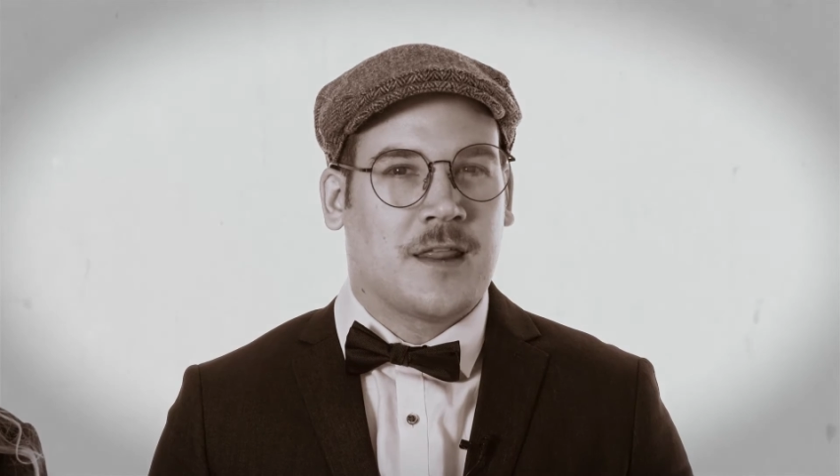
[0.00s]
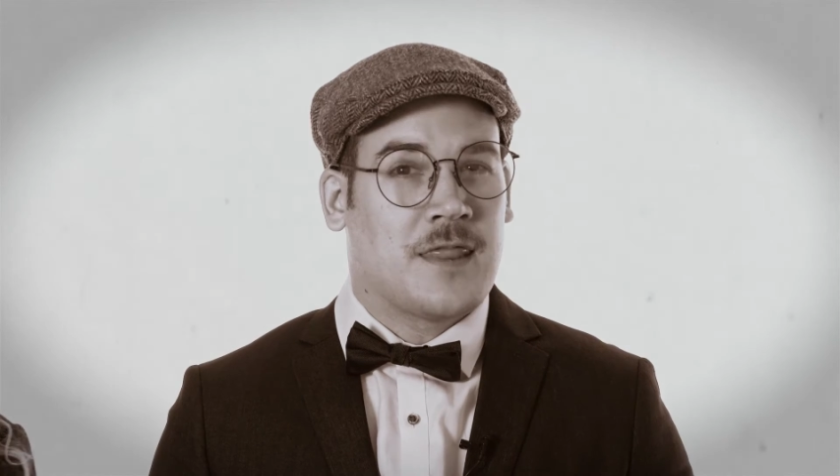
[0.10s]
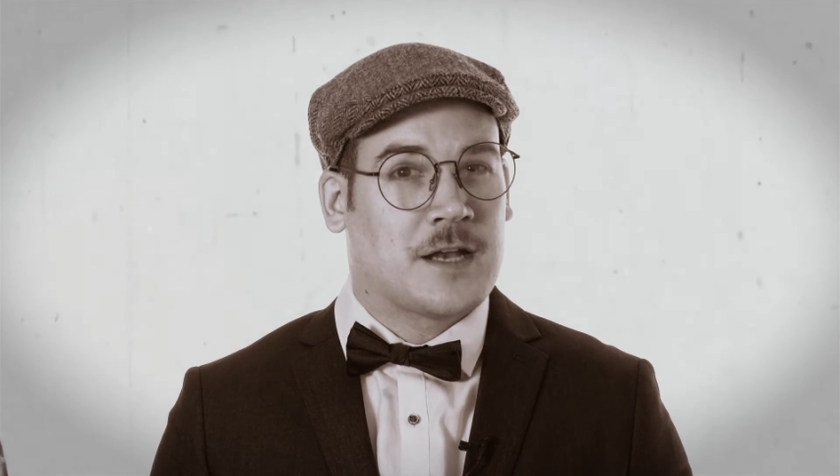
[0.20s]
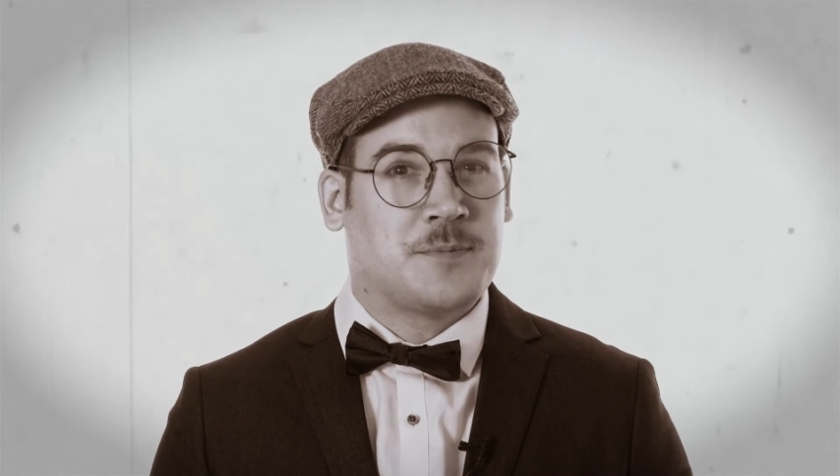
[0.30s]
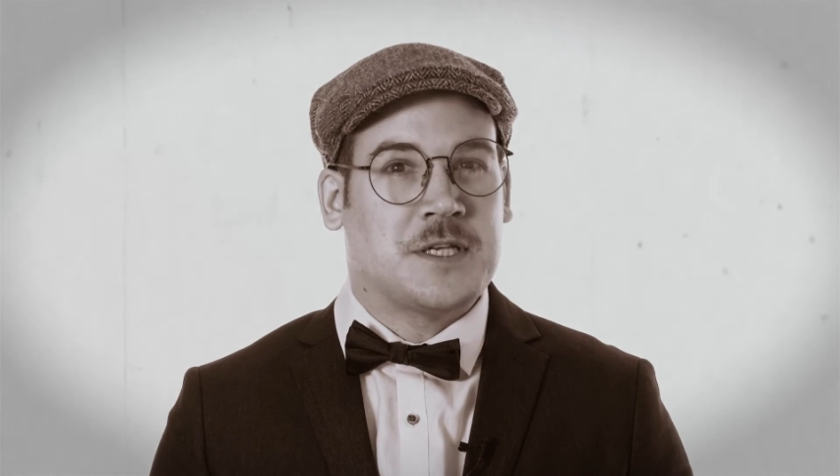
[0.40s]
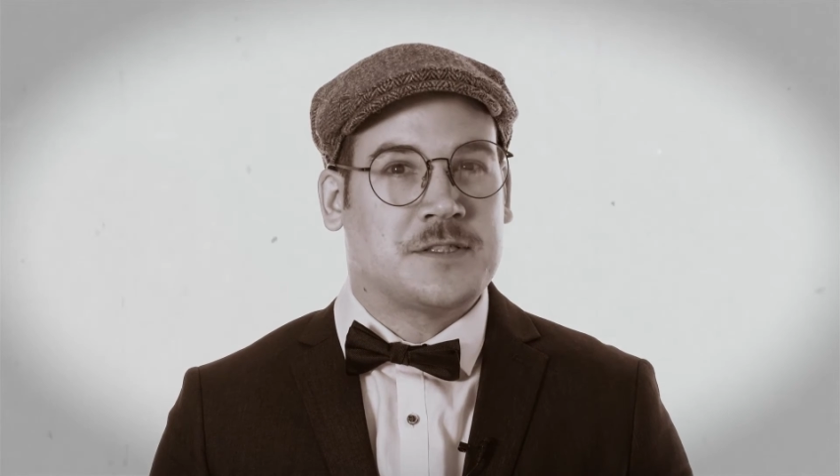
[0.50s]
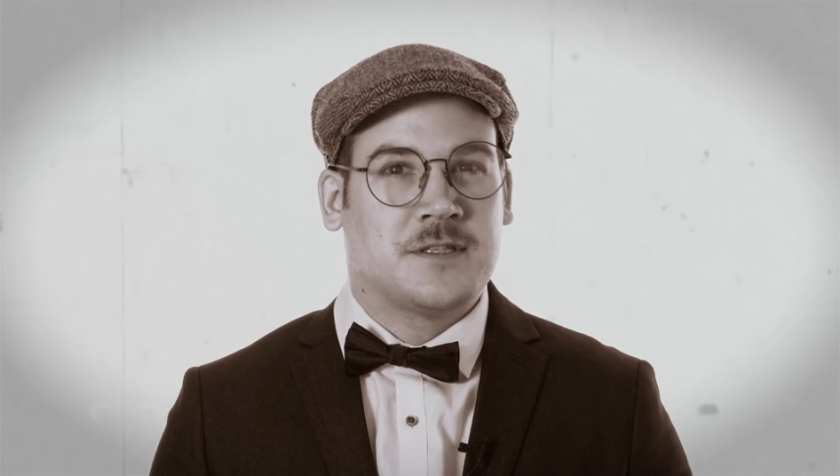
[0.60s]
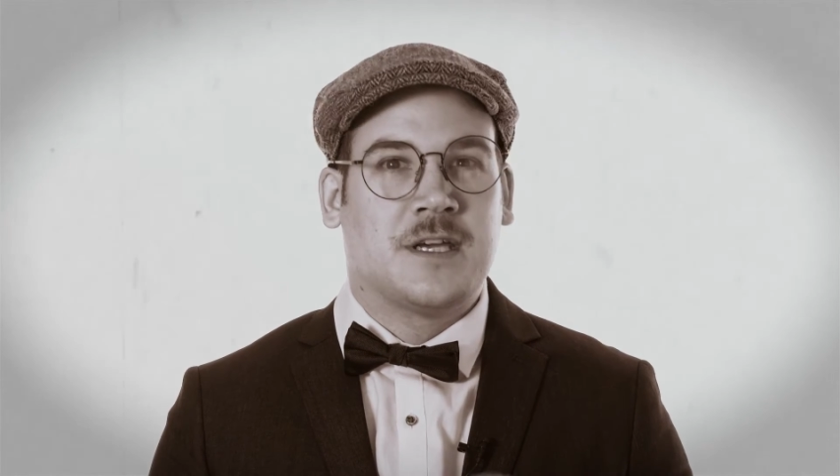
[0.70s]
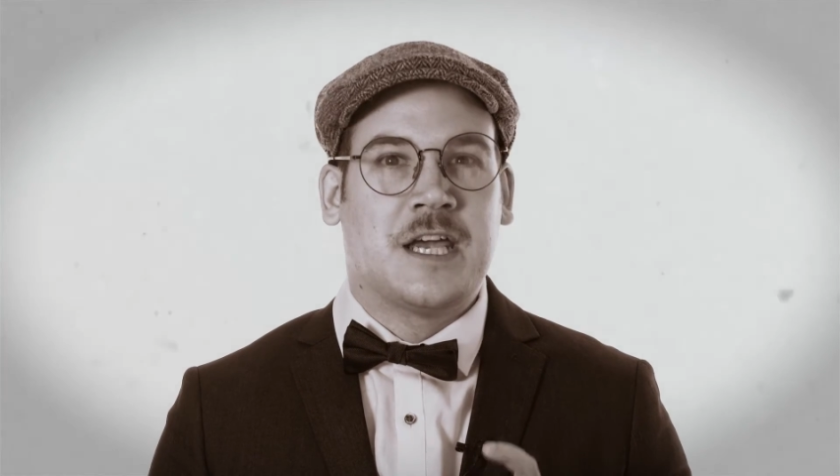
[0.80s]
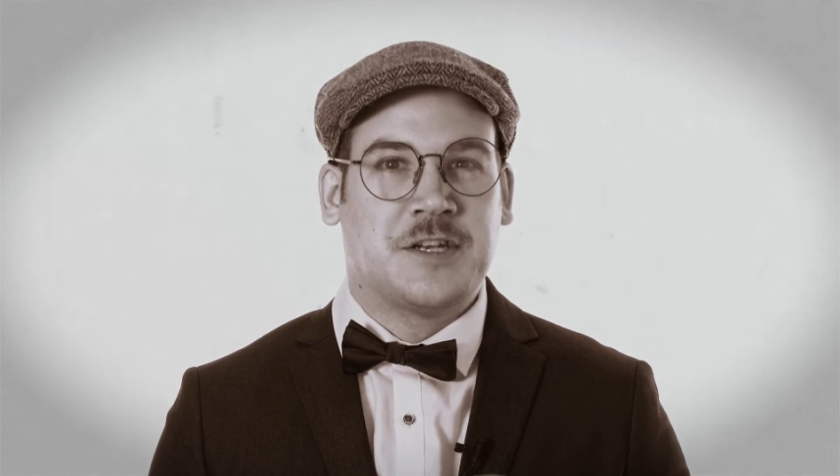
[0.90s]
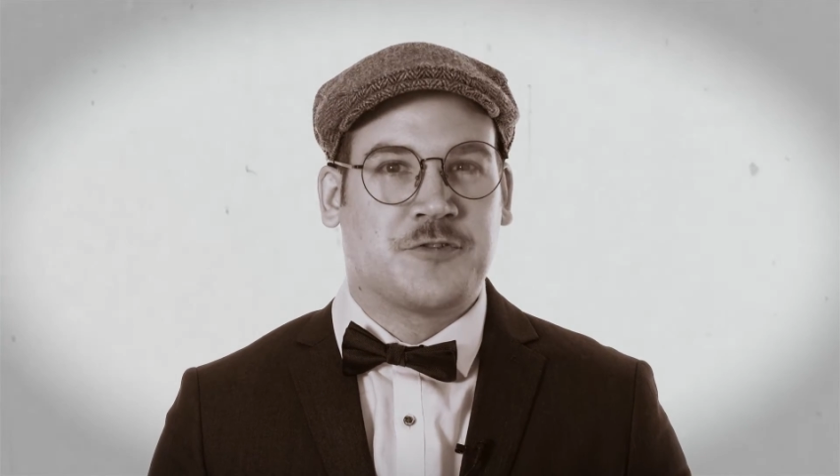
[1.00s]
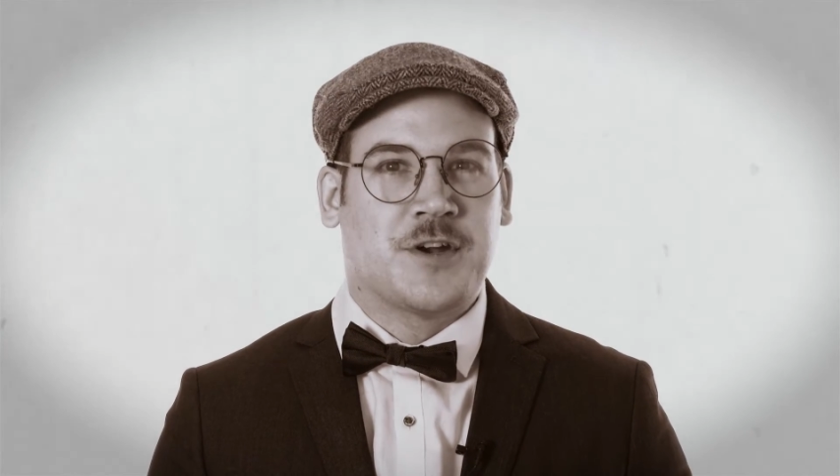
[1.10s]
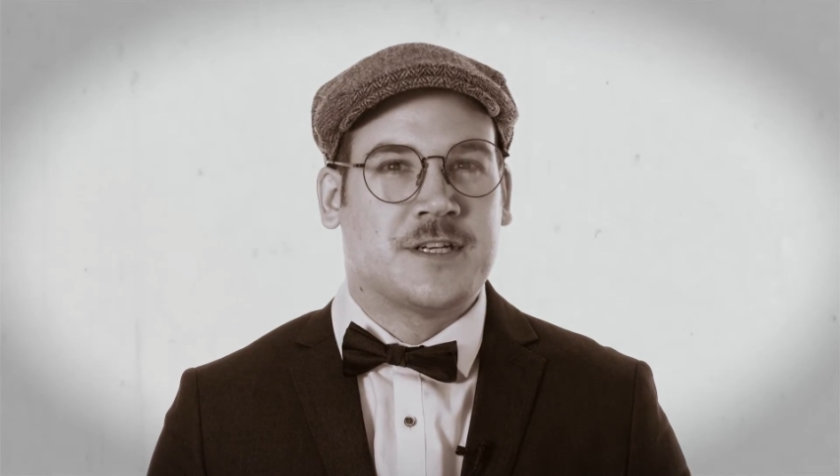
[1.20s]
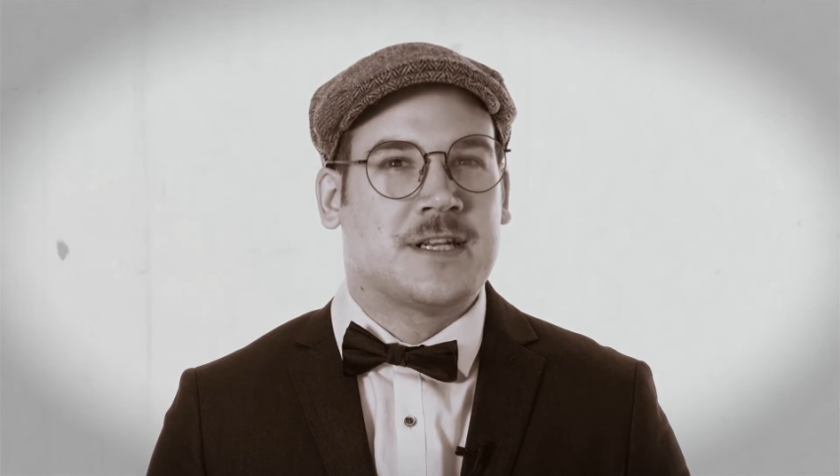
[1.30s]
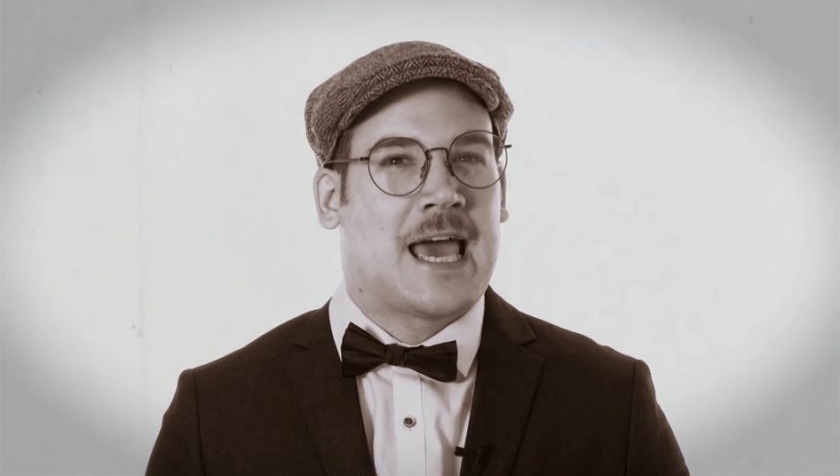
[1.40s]
that means
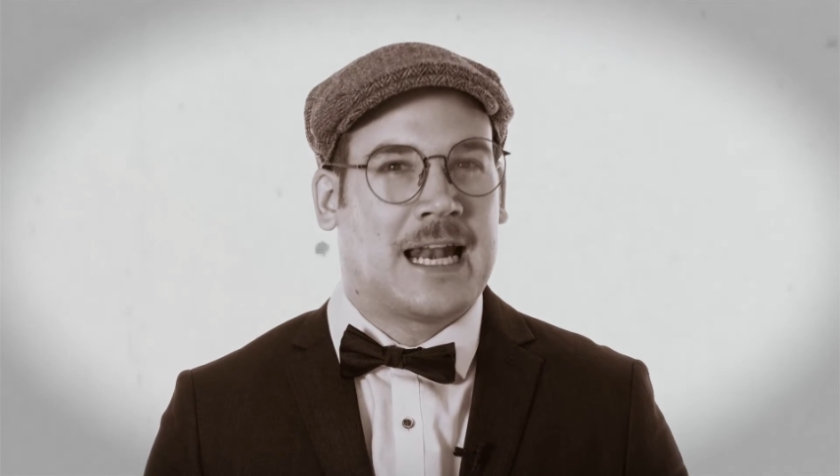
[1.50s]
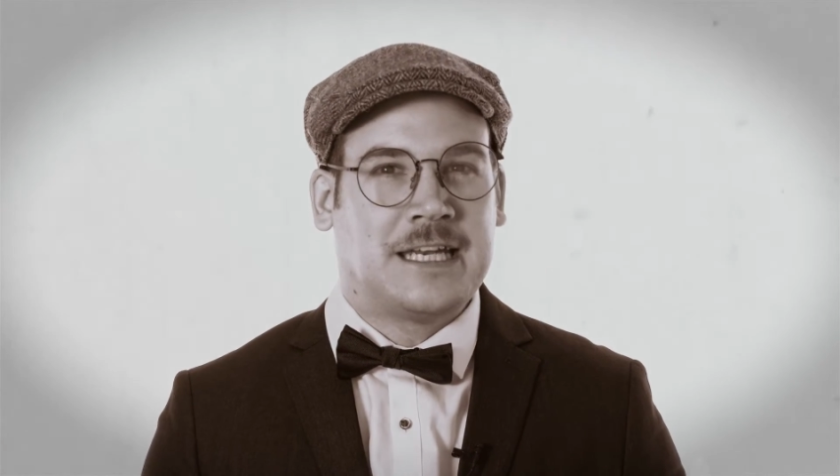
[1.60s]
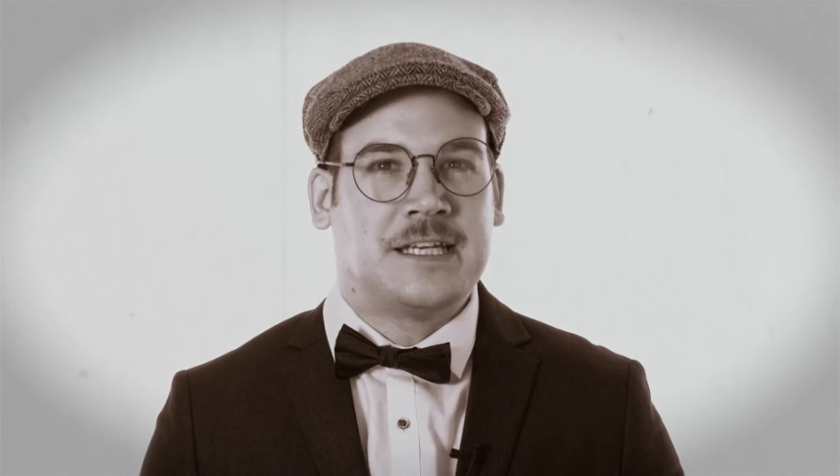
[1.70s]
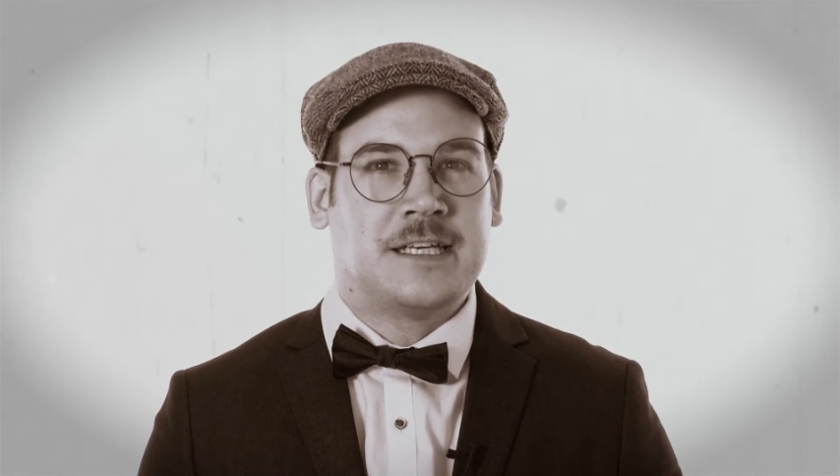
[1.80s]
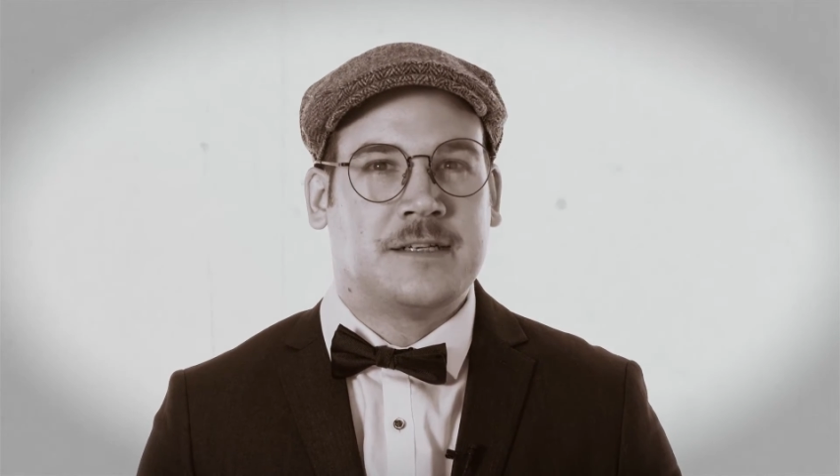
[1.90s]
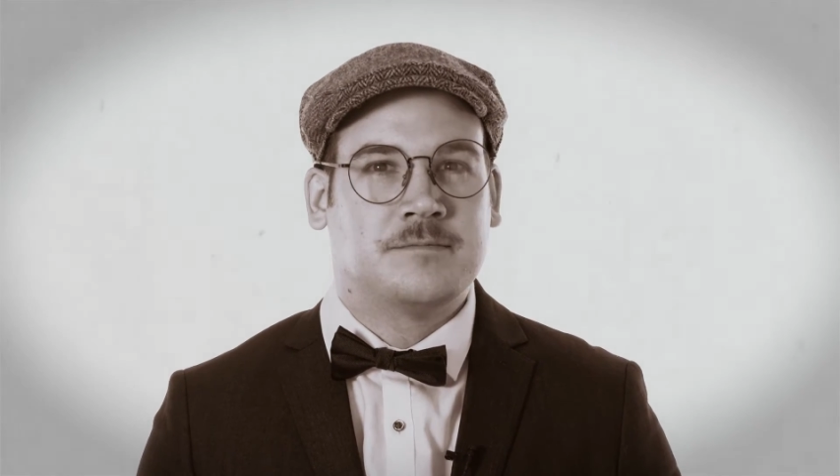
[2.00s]
integrated LED.